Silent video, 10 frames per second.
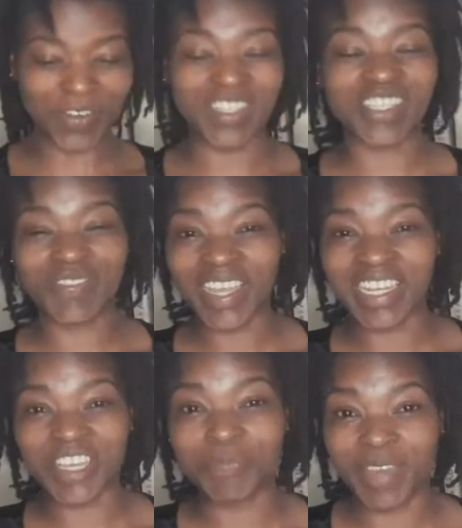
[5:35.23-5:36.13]
it's
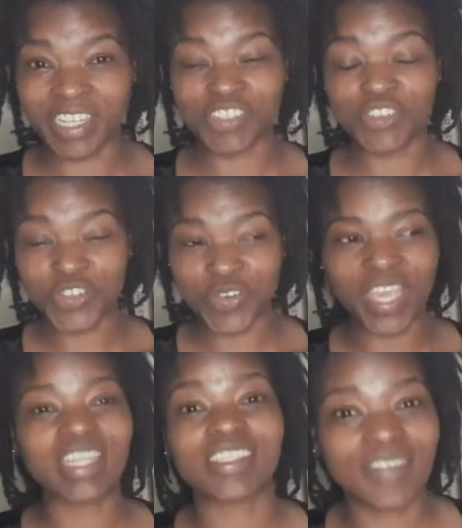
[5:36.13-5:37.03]
funny, but it's true,
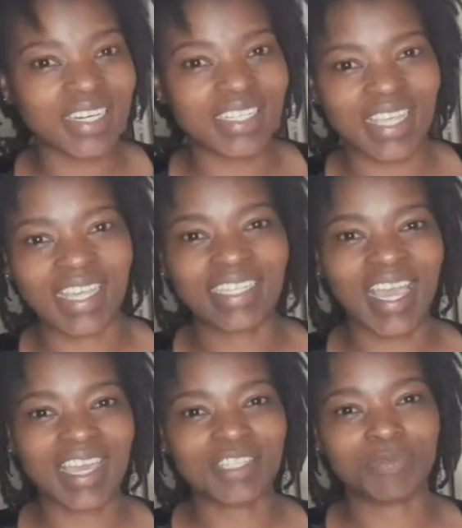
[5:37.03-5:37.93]
and it's very sad,
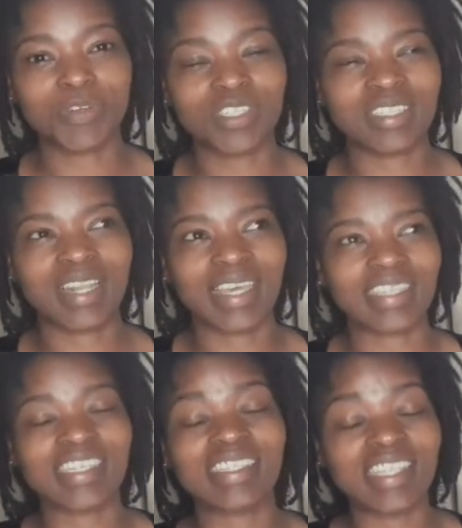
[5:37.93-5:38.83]
guys, because
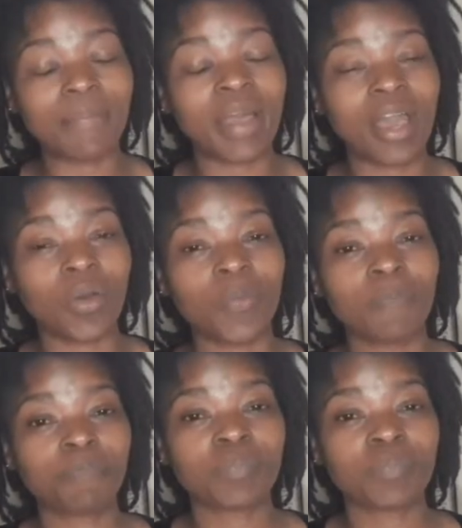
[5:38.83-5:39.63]
like, it's somehow